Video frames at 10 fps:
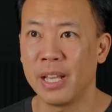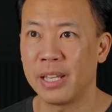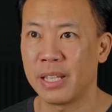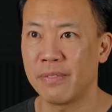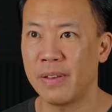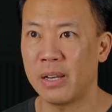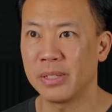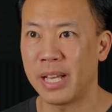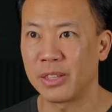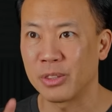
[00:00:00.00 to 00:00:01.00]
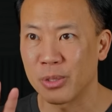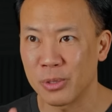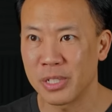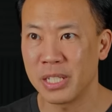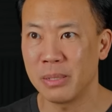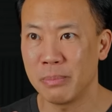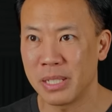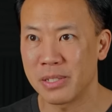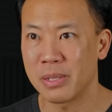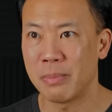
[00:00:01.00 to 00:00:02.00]
and they found that 13
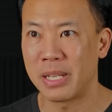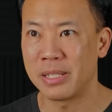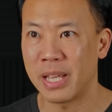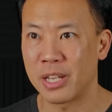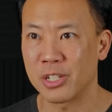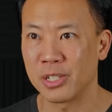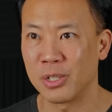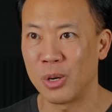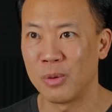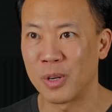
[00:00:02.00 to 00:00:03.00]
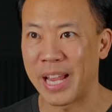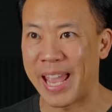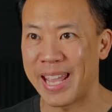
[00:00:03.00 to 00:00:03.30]
minutes of meditation over